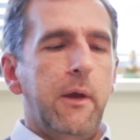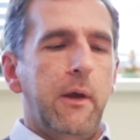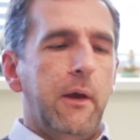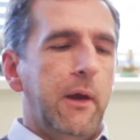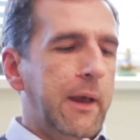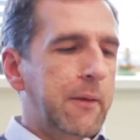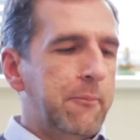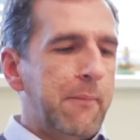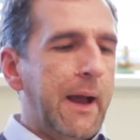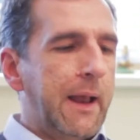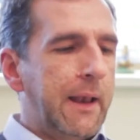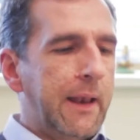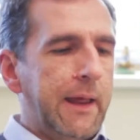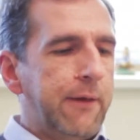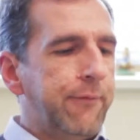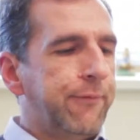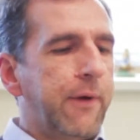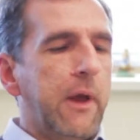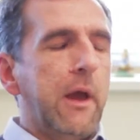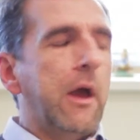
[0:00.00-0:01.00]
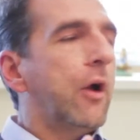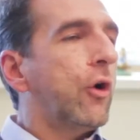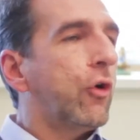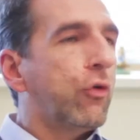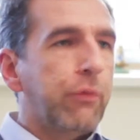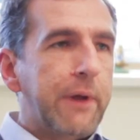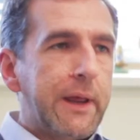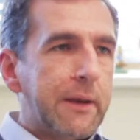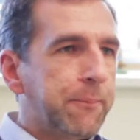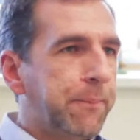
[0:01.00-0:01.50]
in my life,
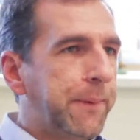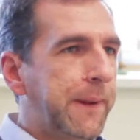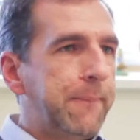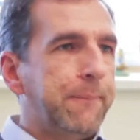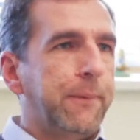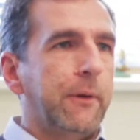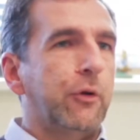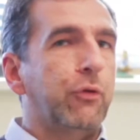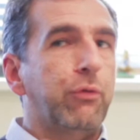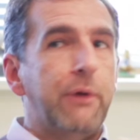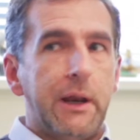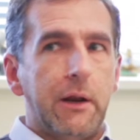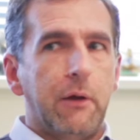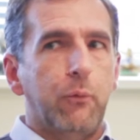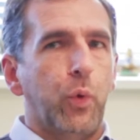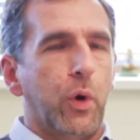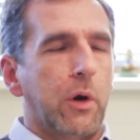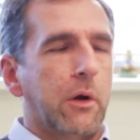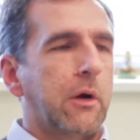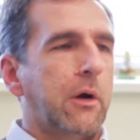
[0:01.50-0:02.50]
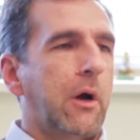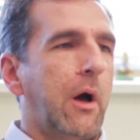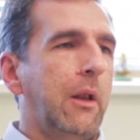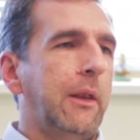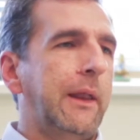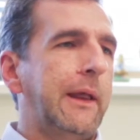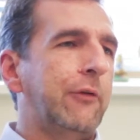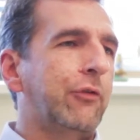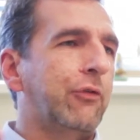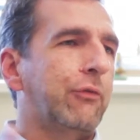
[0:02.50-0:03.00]
great people, great work
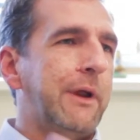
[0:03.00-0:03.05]
colleagues,